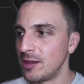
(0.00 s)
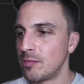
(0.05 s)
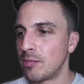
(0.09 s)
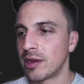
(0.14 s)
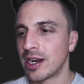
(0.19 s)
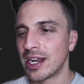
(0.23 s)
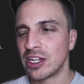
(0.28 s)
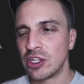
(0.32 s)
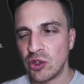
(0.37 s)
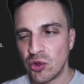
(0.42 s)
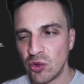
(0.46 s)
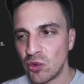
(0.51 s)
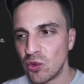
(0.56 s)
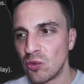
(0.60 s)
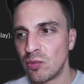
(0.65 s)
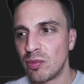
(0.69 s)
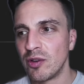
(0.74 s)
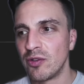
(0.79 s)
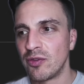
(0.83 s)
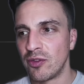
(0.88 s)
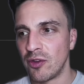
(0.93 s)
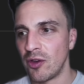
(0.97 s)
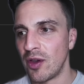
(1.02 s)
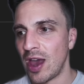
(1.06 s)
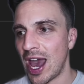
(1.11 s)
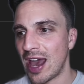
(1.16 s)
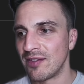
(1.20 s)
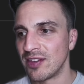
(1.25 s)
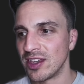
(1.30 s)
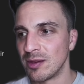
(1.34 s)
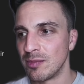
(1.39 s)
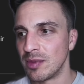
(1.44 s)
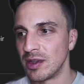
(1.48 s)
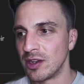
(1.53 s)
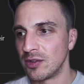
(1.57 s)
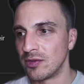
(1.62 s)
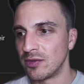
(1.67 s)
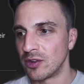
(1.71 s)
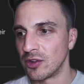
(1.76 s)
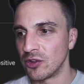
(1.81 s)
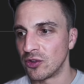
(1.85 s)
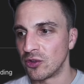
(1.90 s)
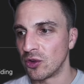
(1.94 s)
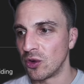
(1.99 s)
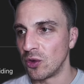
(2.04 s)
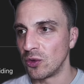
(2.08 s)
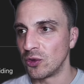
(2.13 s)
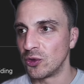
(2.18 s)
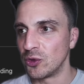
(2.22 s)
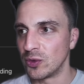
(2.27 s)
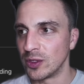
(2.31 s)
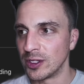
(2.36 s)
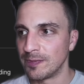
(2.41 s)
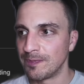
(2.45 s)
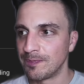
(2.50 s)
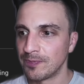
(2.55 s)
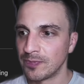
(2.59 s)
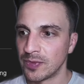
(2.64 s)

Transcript: but I do prefer having a bit of control to it.